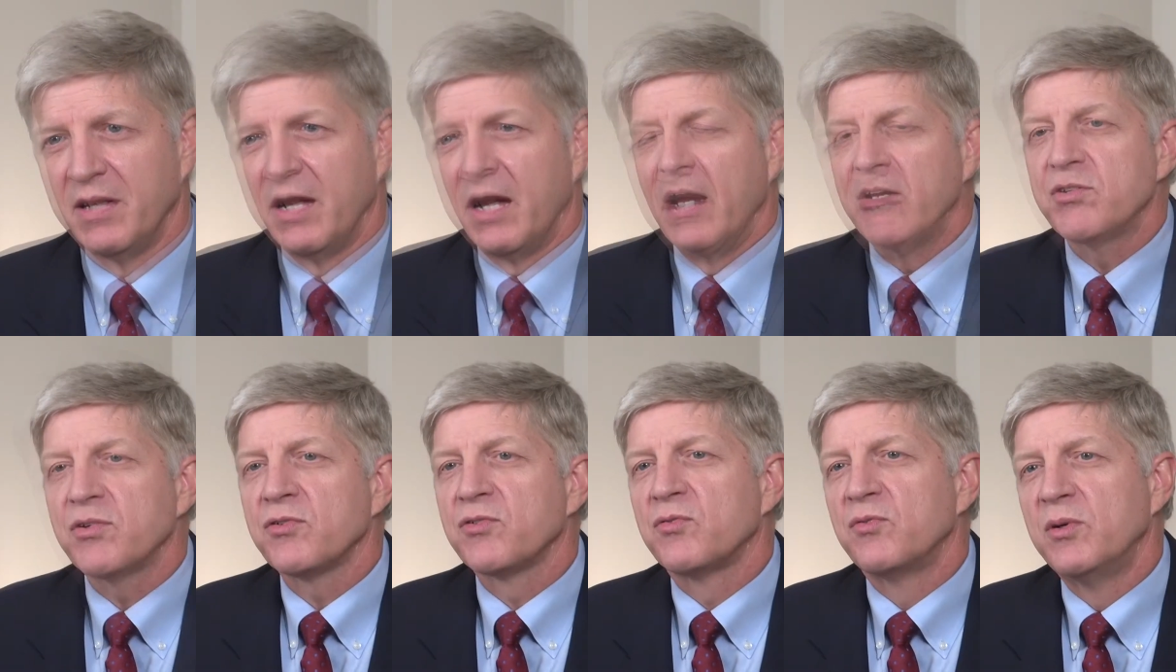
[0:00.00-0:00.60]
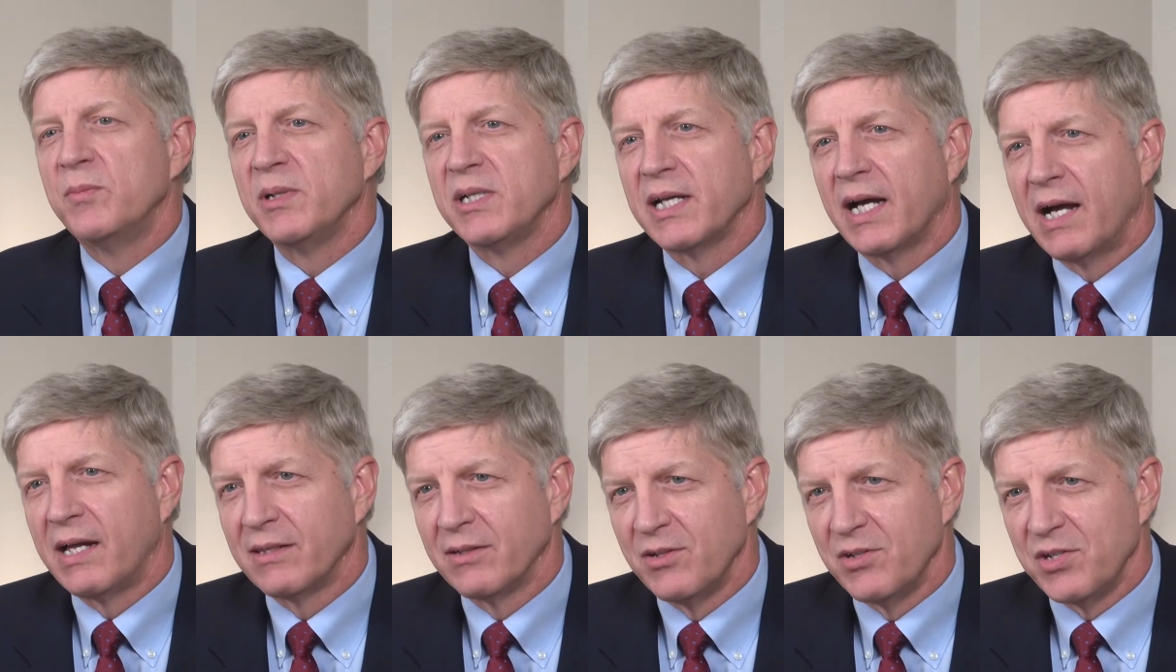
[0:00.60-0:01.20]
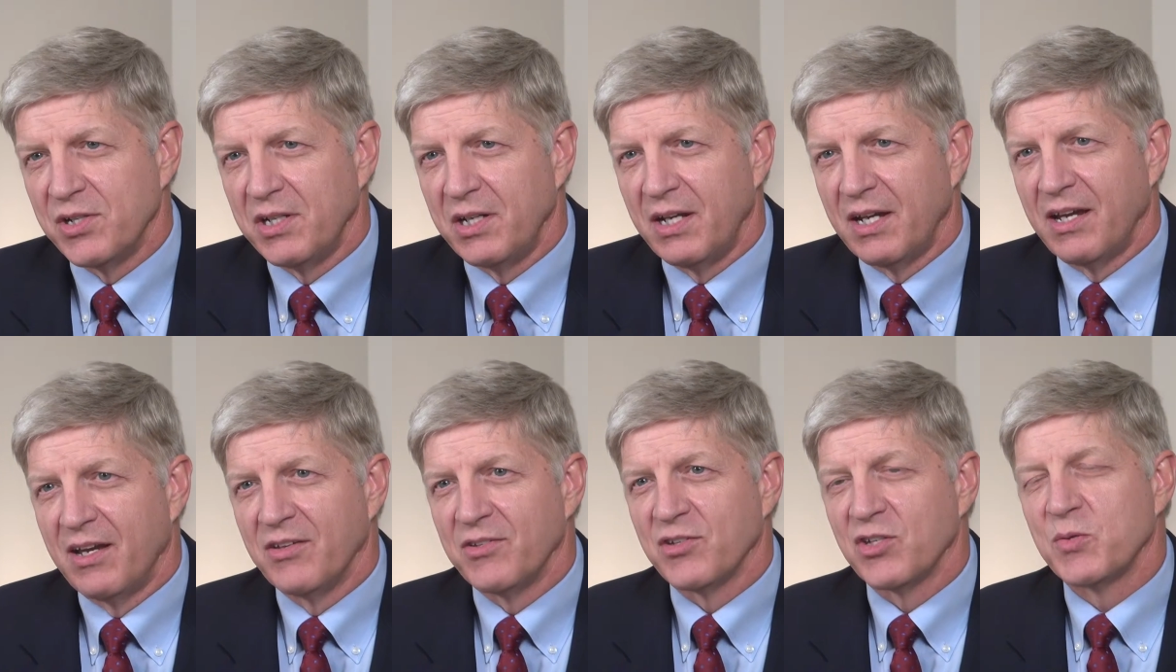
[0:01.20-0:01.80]
I chose rheumatology
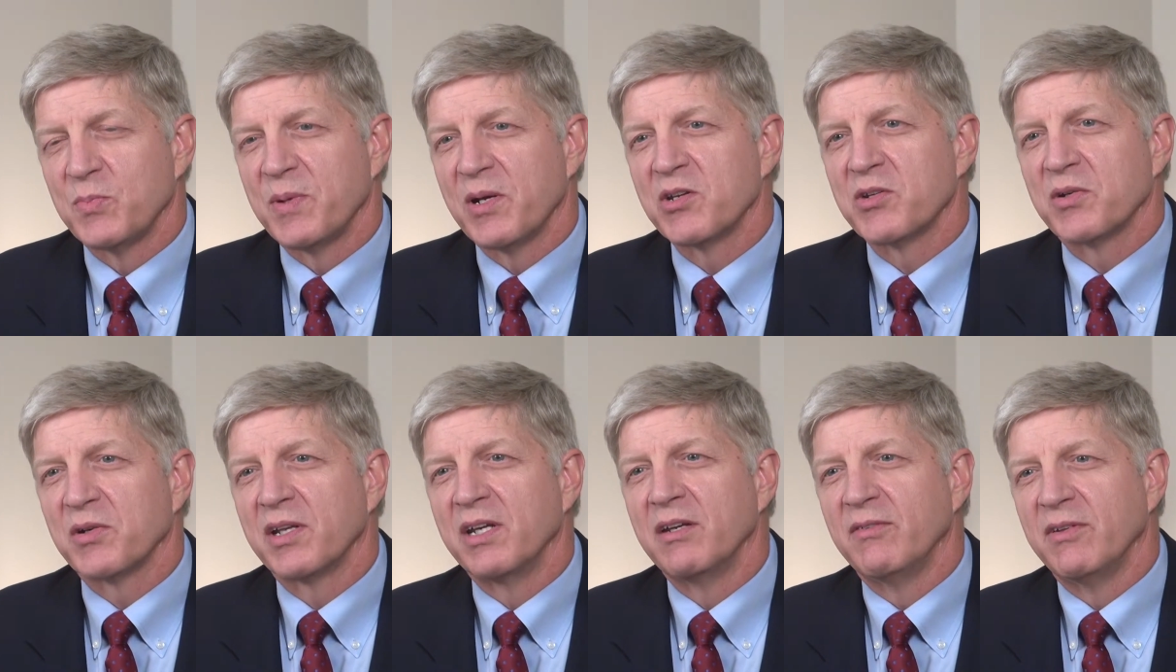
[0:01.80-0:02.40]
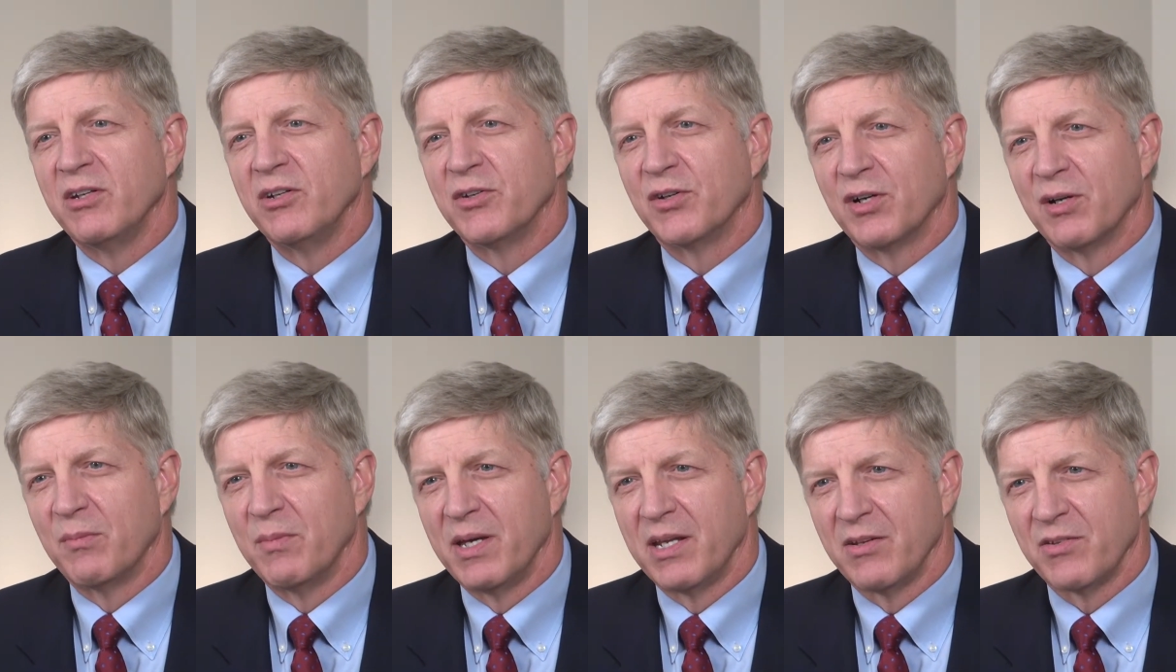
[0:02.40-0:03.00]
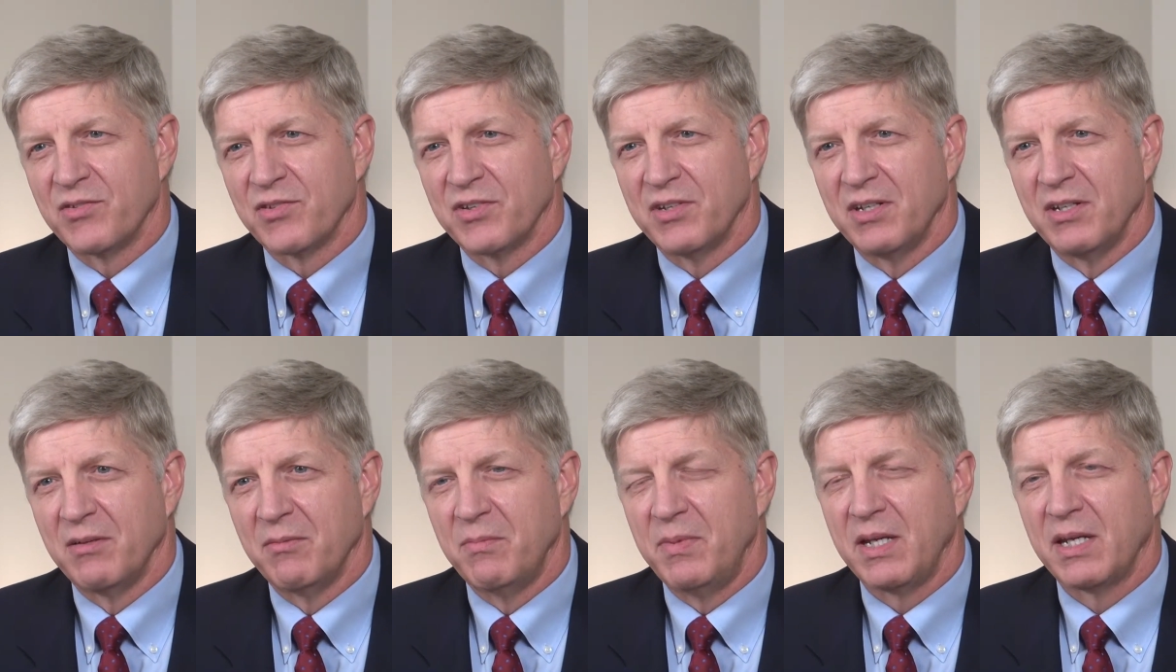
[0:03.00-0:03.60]
as a specialty of internal
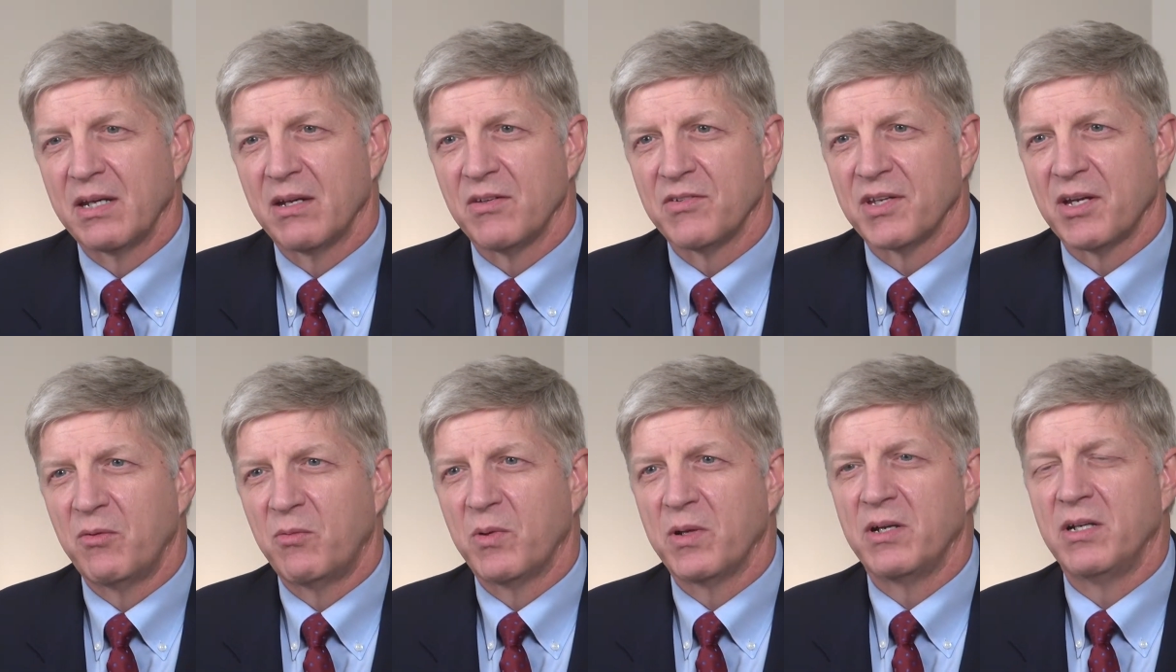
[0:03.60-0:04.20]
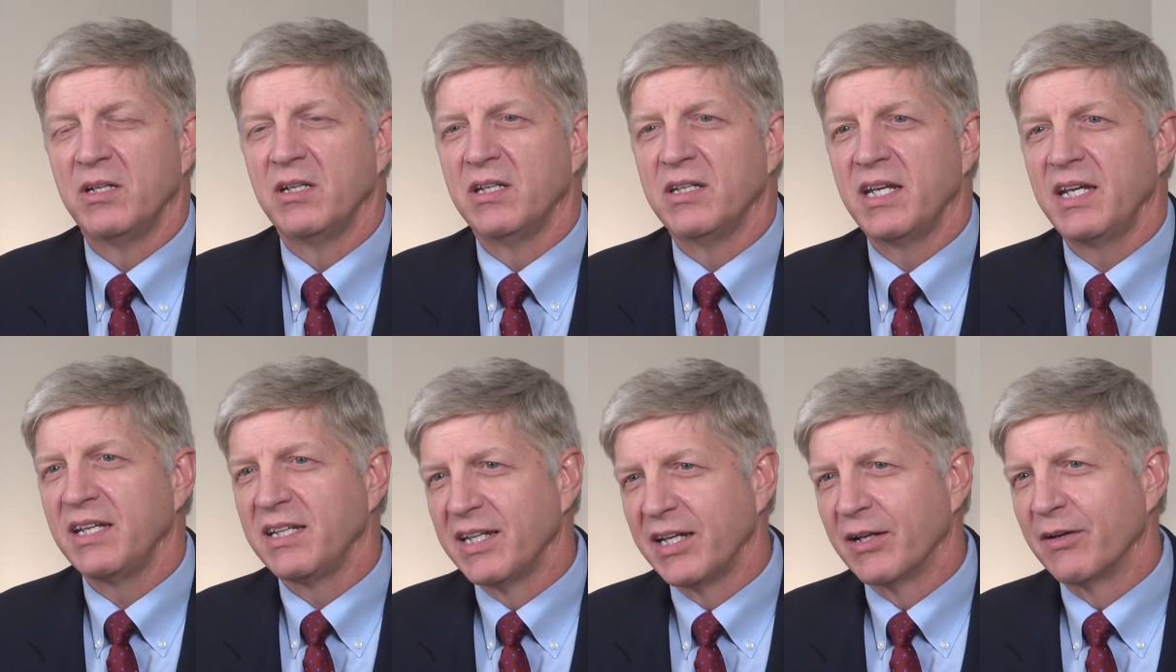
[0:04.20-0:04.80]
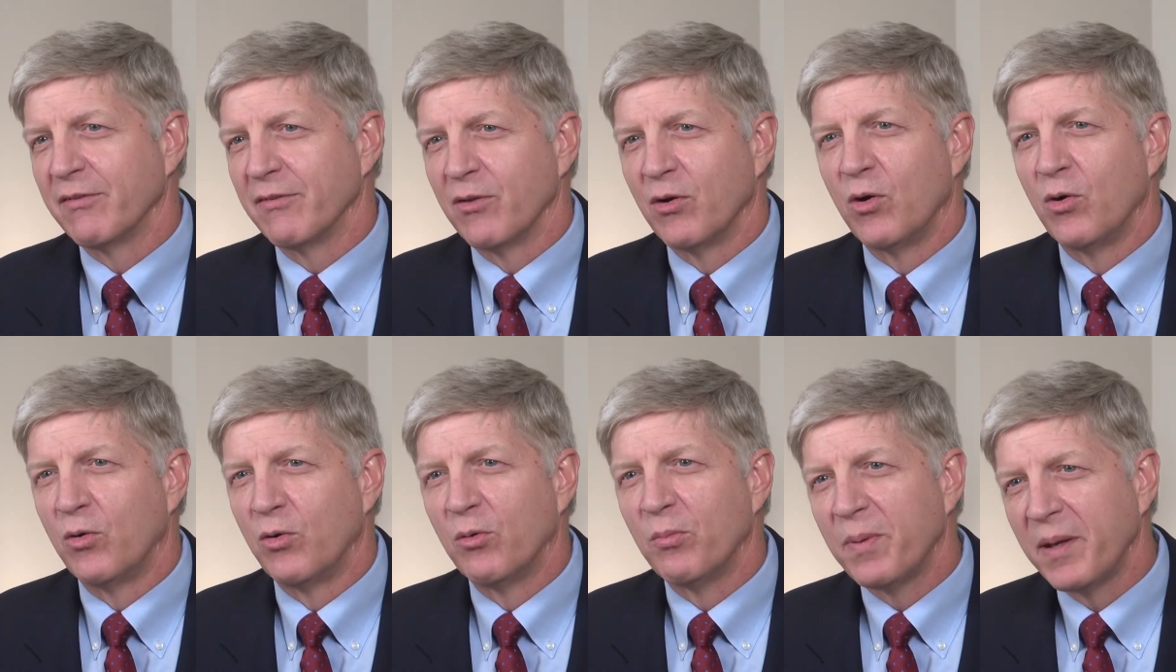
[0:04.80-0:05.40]
medicine because I wanted to take care of the
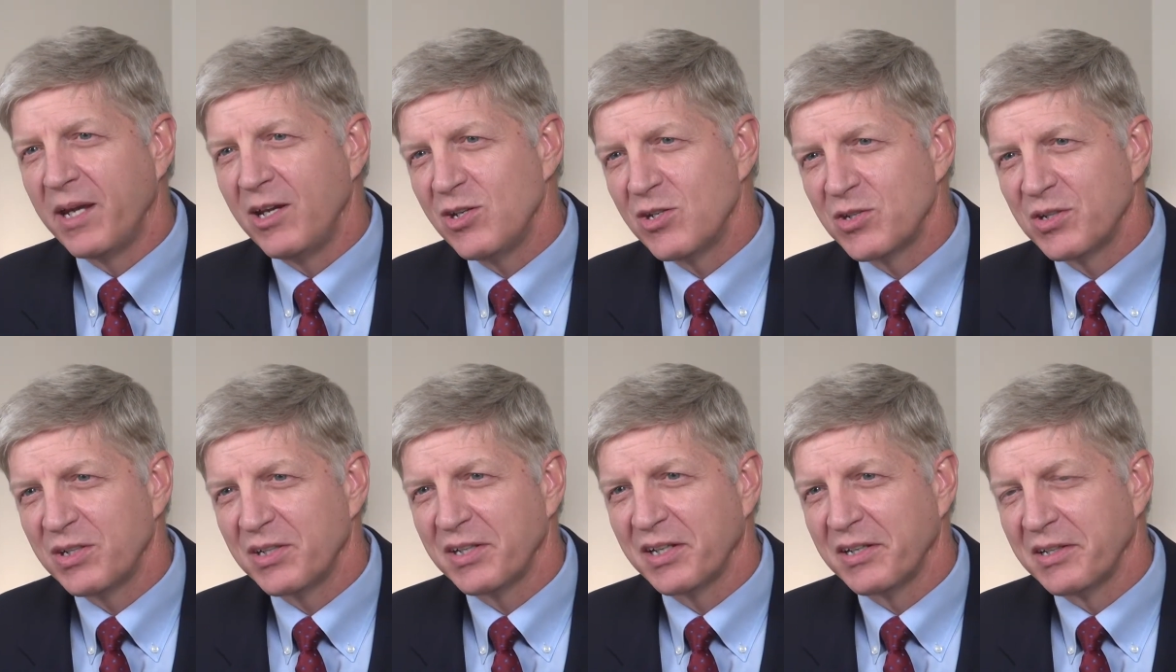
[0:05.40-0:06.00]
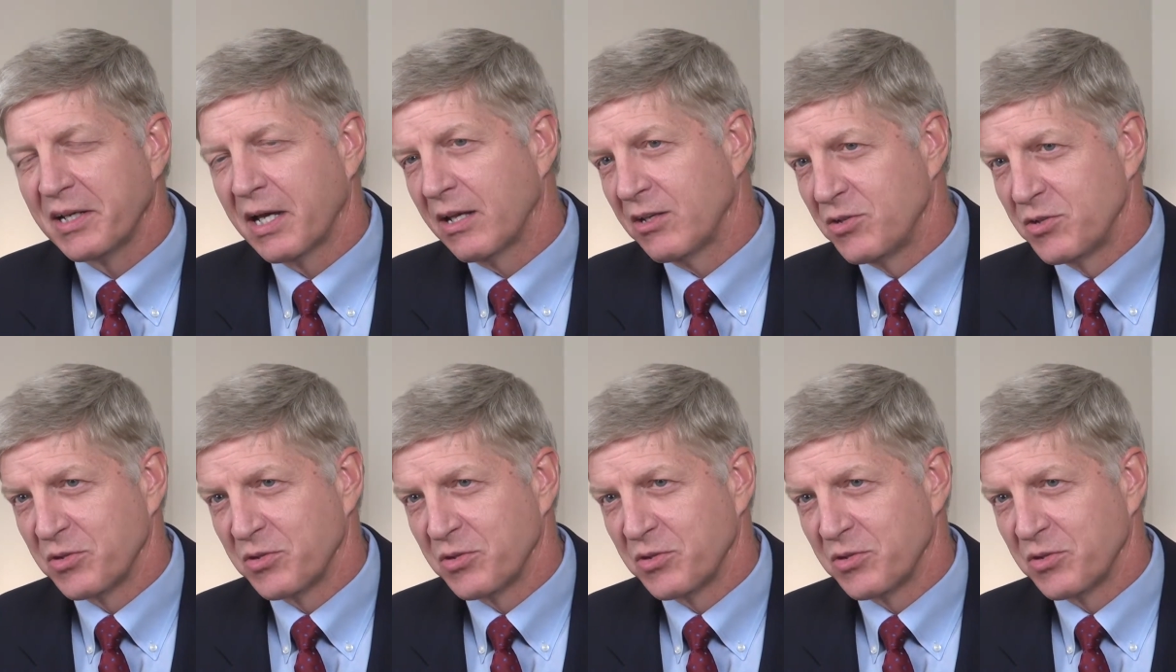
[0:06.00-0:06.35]
whole patient and not